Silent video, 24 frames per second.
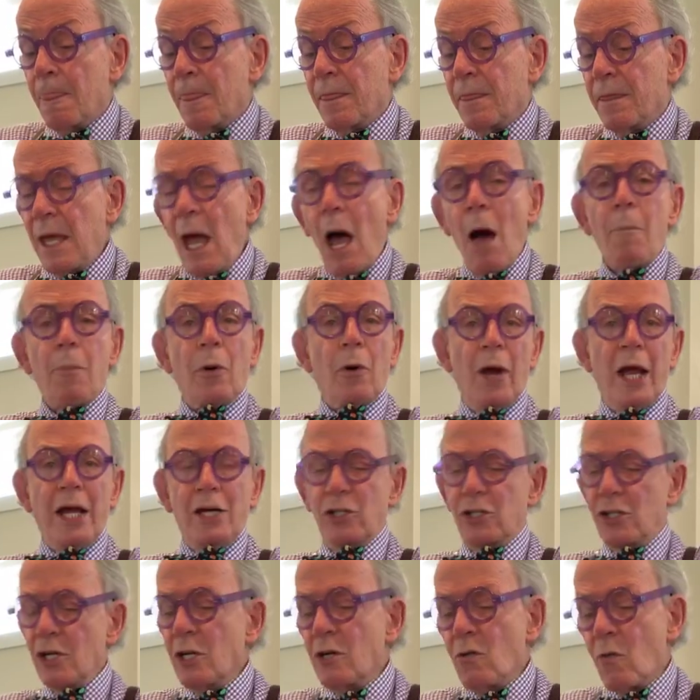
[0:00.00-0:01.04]
the
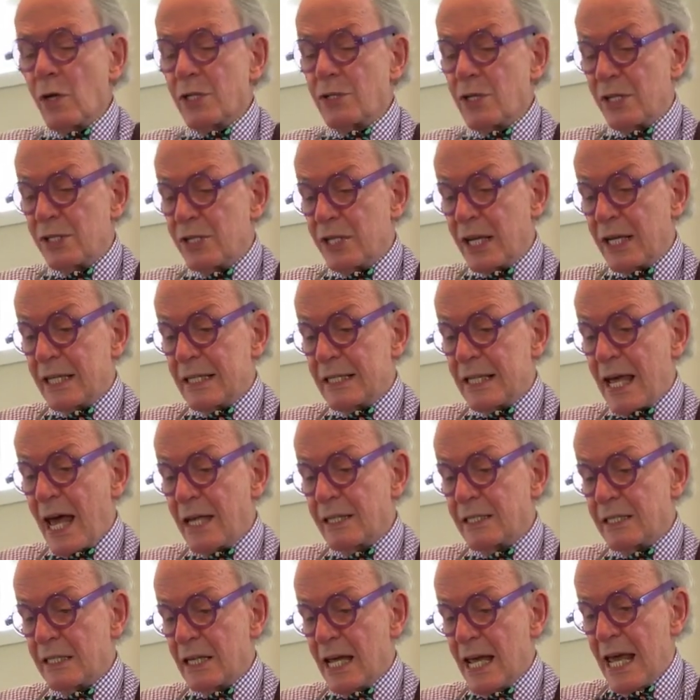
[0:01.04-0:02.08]
operation was a
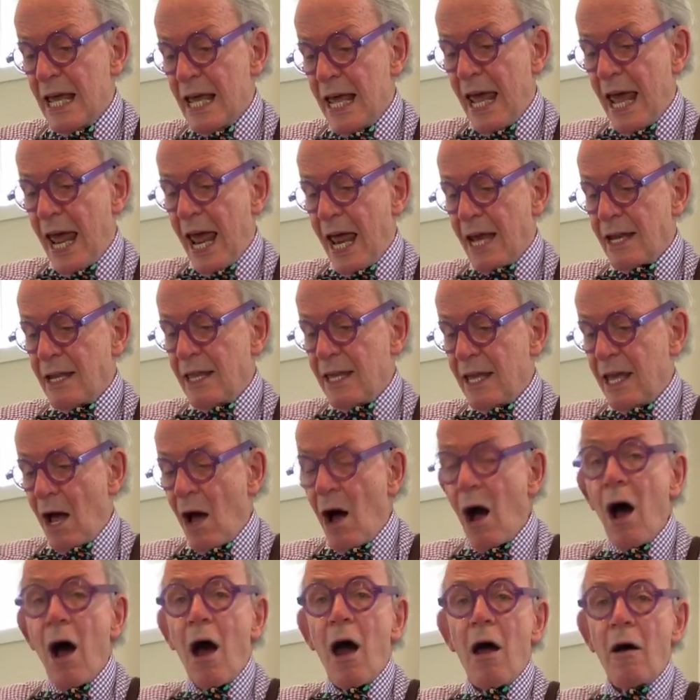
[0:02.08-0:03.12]
success, and the
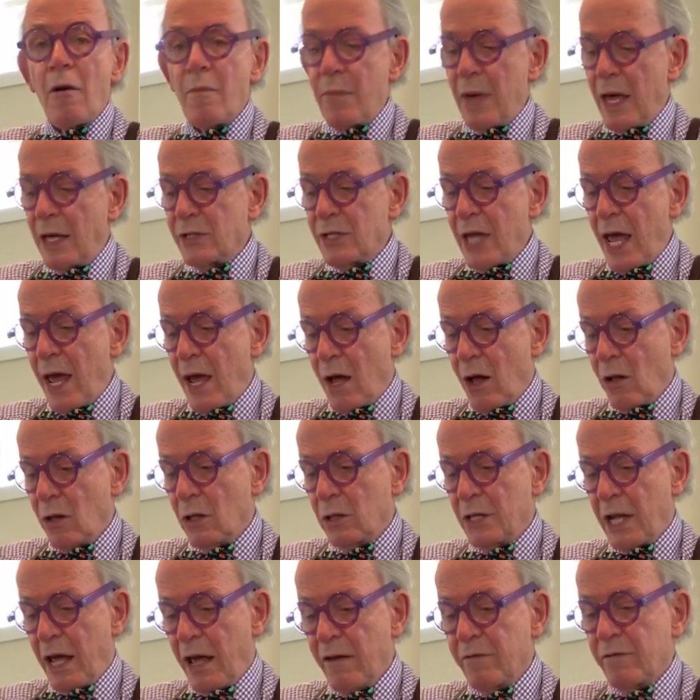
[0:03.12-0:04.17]
arm has
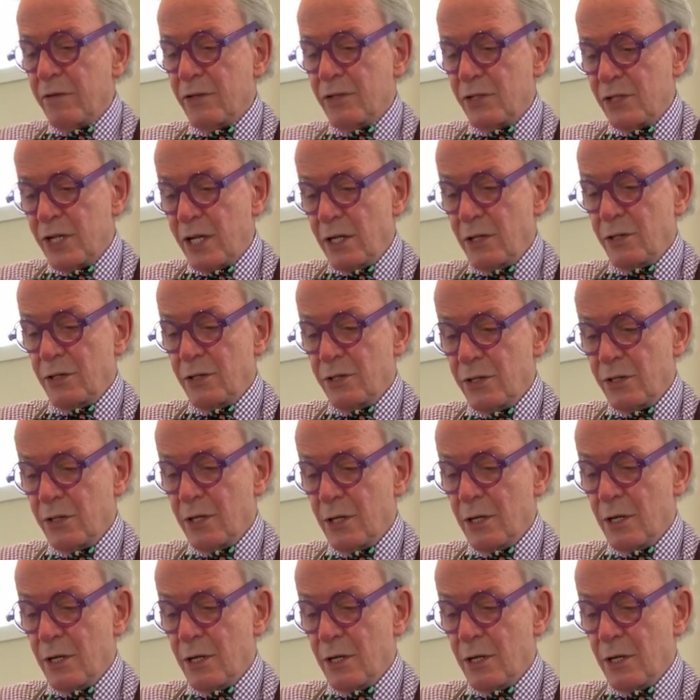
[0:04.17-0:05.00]
held ever since.